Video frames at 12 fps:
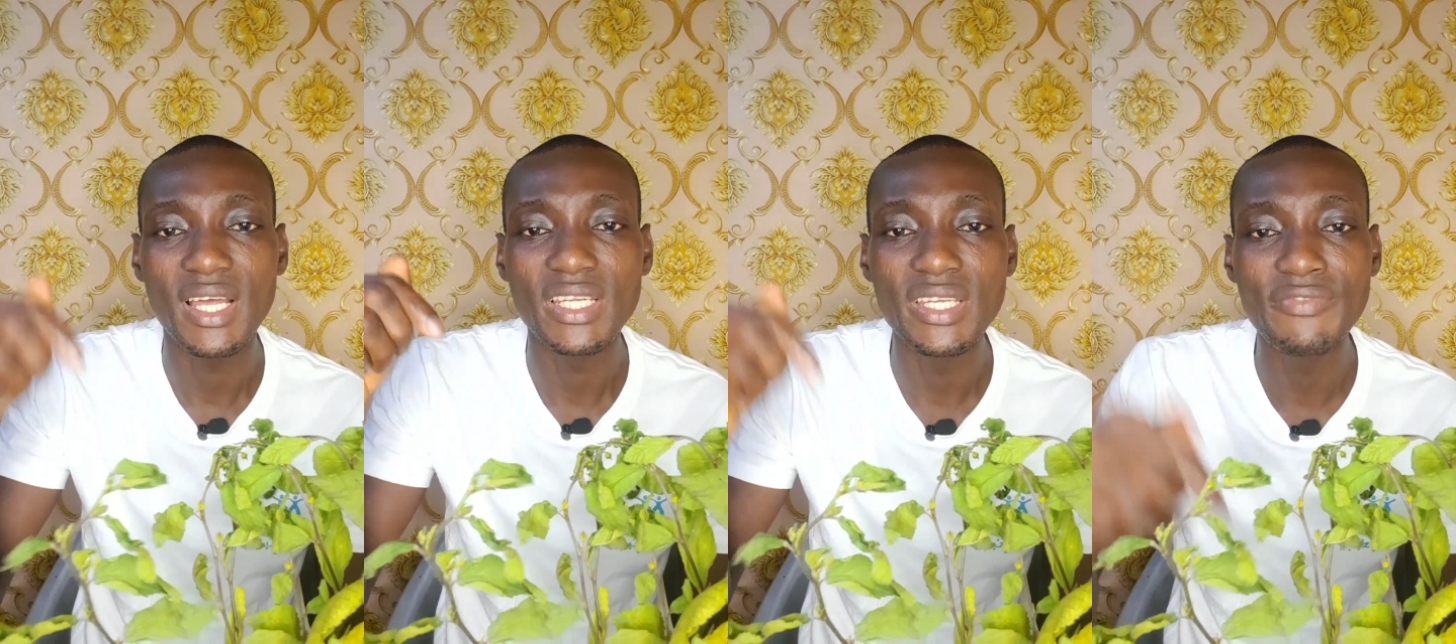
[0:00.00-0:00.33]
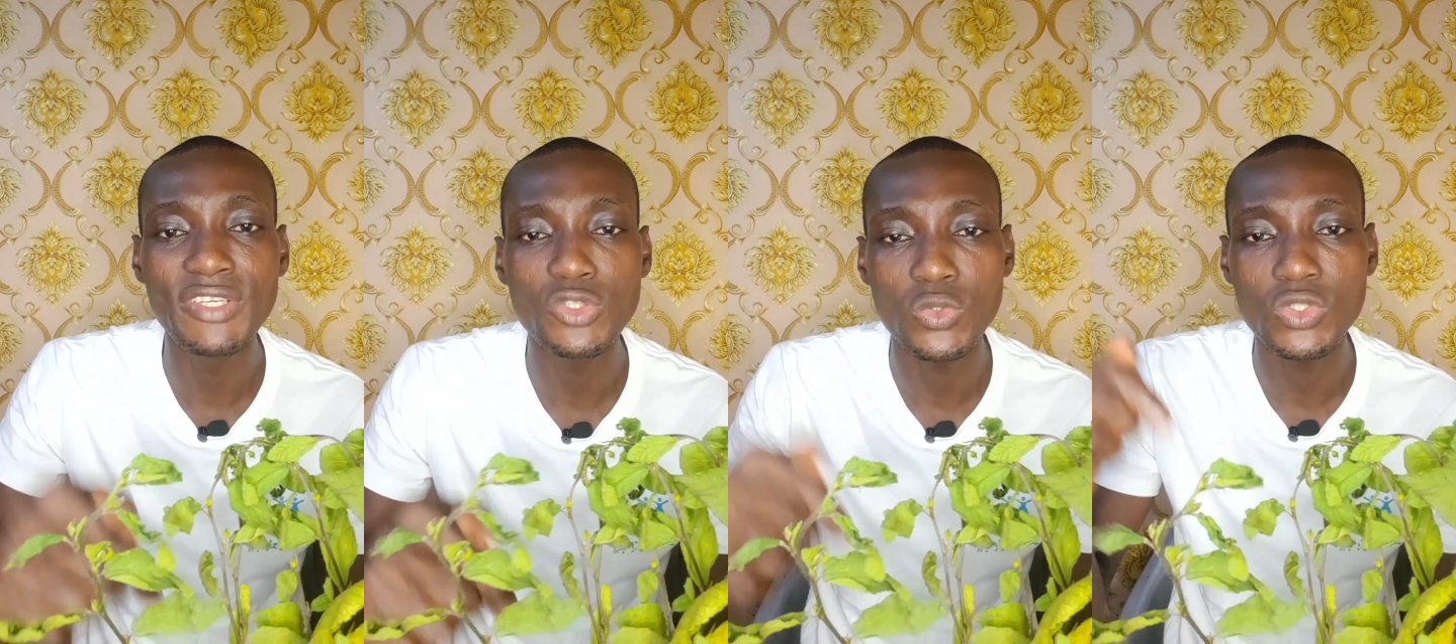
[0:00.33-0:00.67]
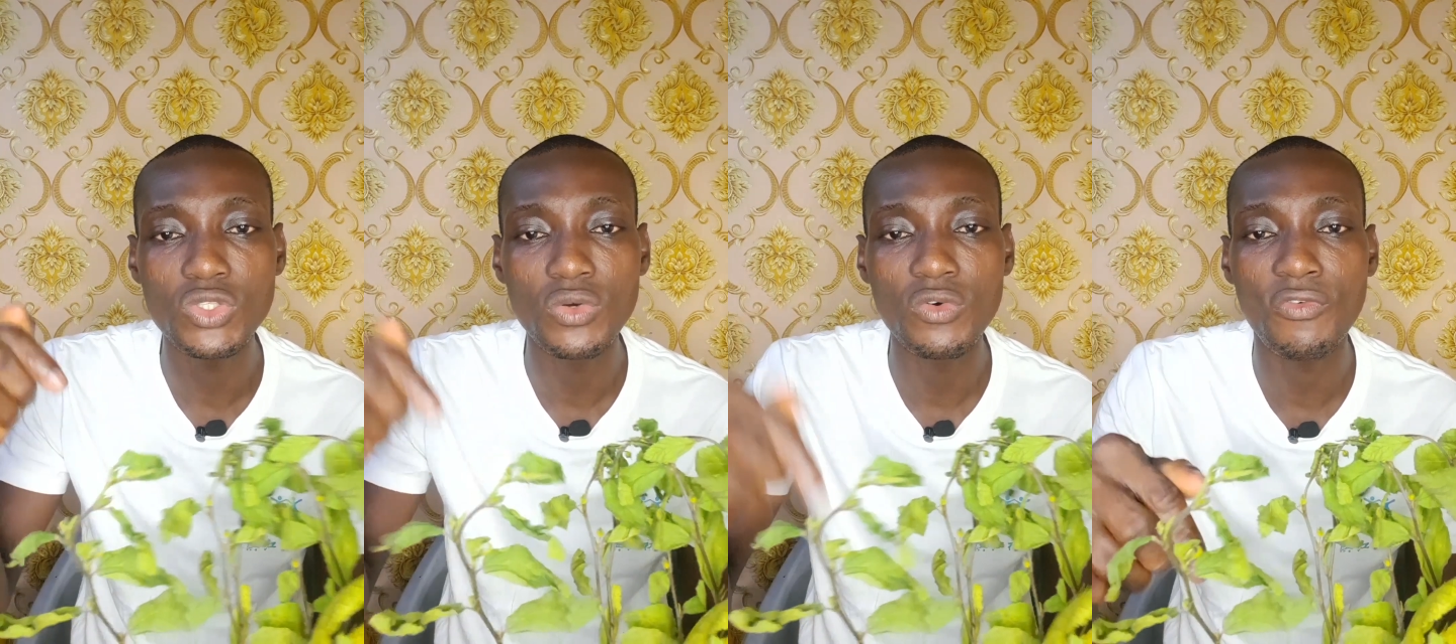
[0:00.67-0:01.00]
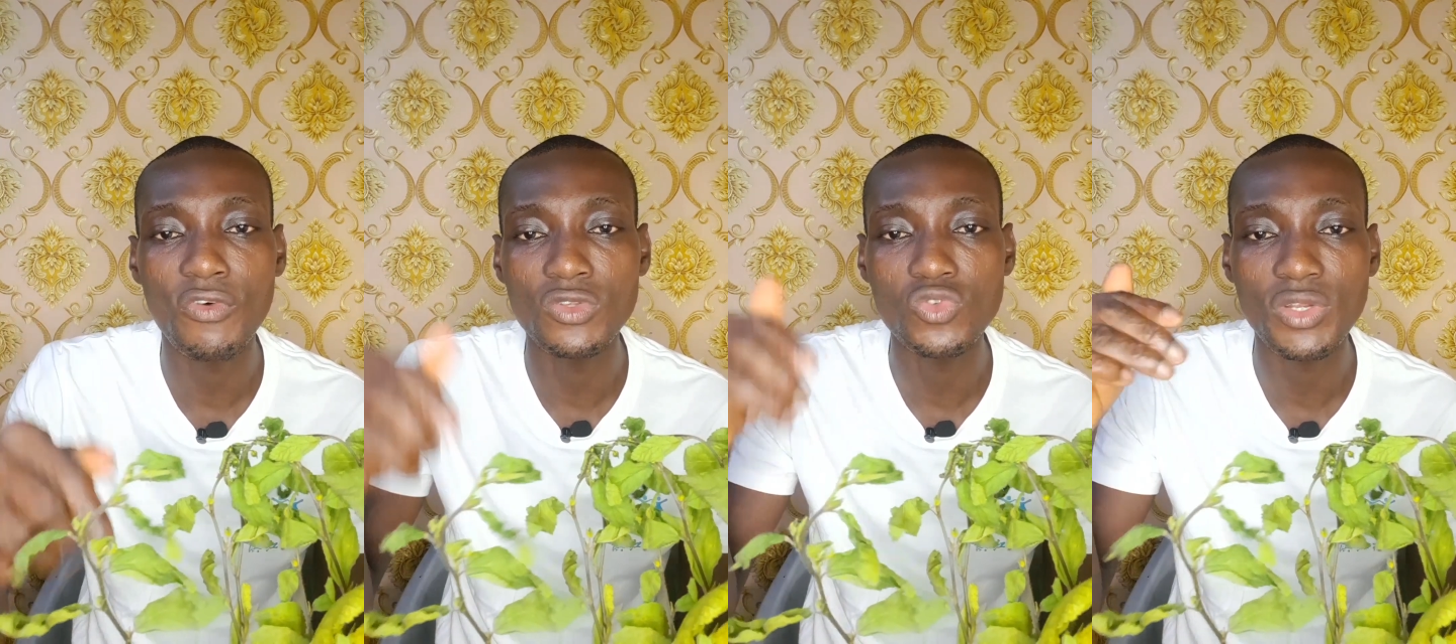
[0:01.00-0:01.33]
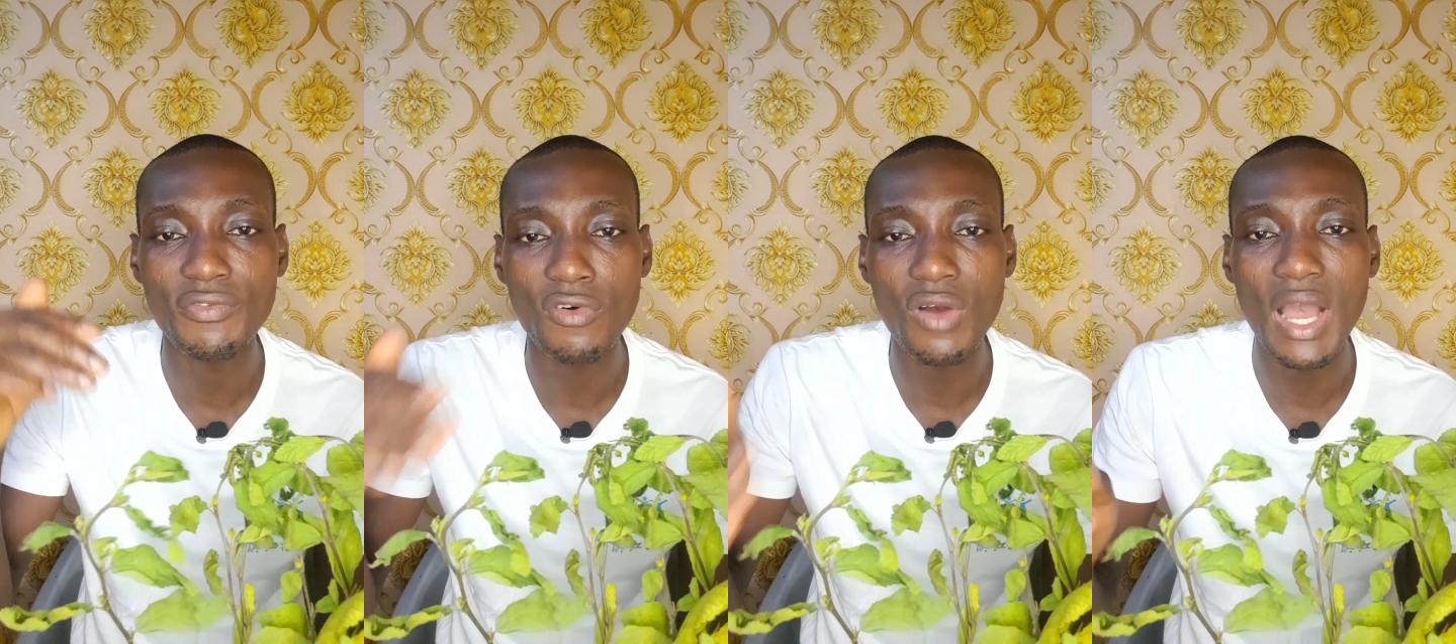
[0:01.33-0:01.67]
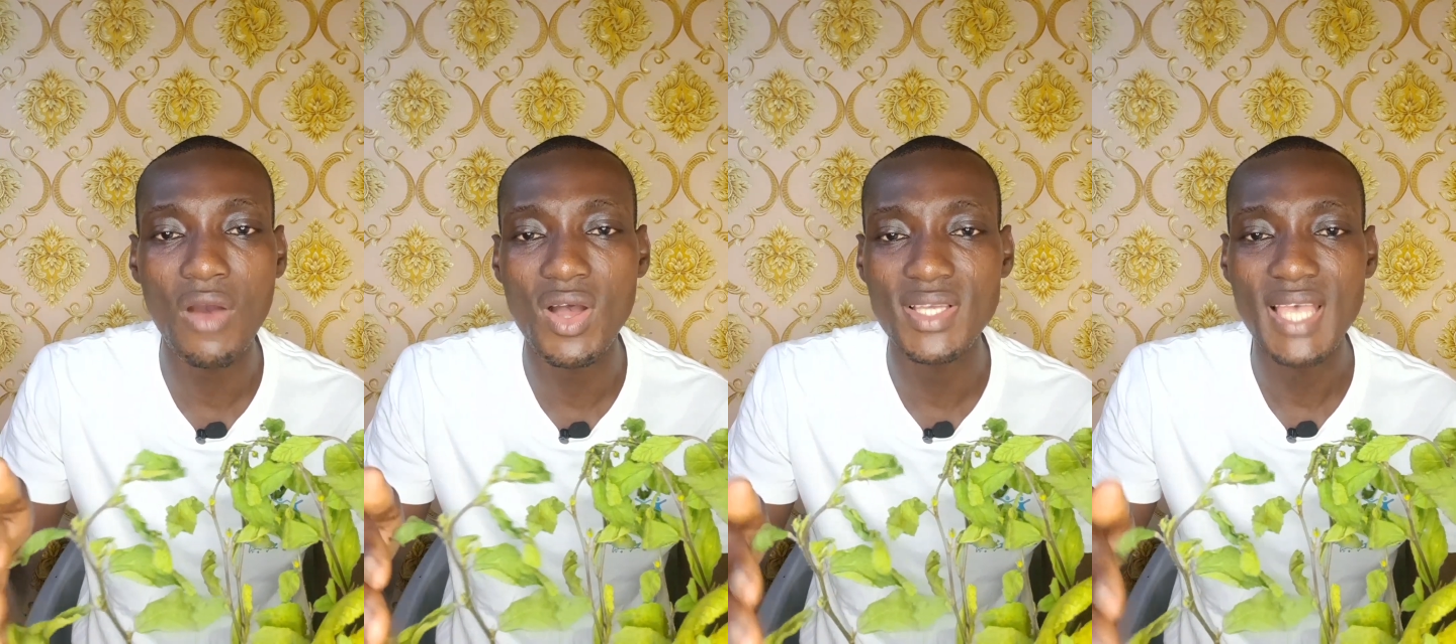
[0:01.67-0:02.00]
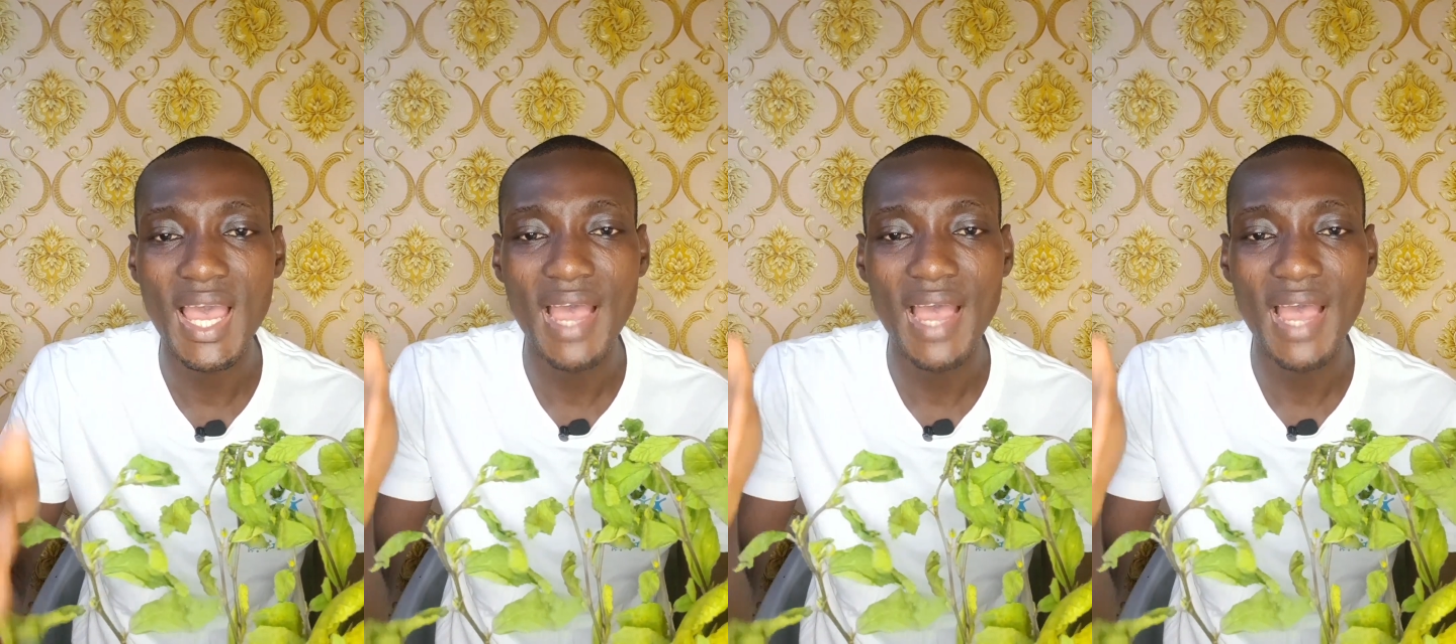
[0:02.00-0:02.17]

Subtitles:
leave it to soak for 24 hours.